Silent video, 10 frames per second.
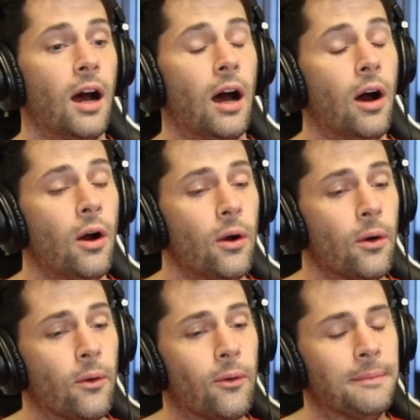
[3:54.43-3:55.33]

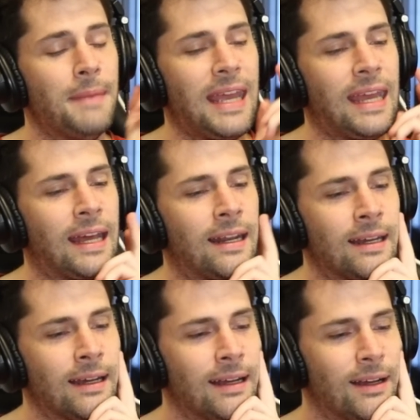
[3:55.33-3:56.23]
Oh, man.
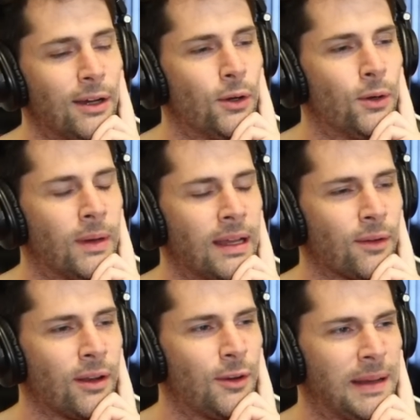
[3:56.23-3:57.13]
Oh, I
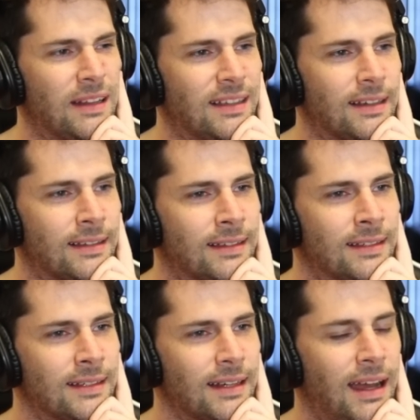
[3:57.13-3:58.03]
don't know about
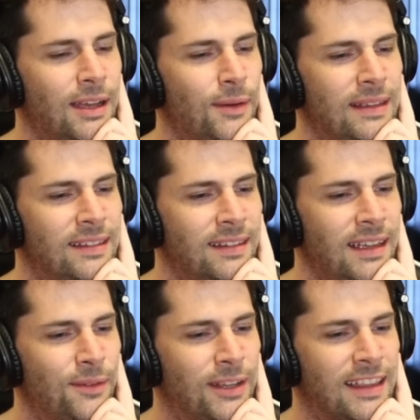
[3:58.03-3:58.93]
this. I always
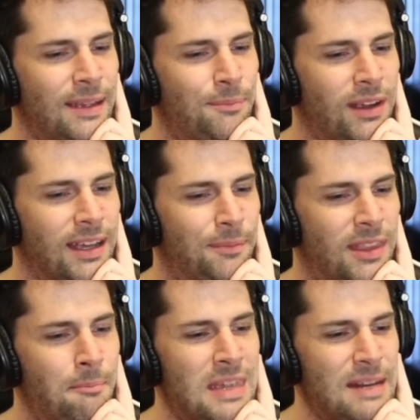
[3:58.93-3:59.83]
say when they bring up
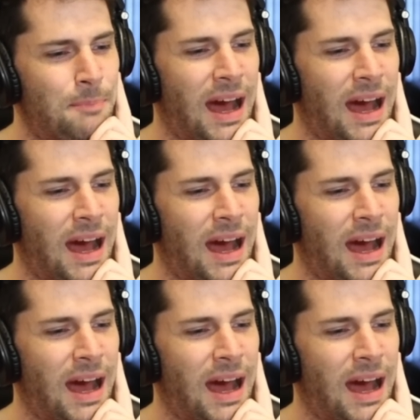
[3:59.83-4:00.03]
the meat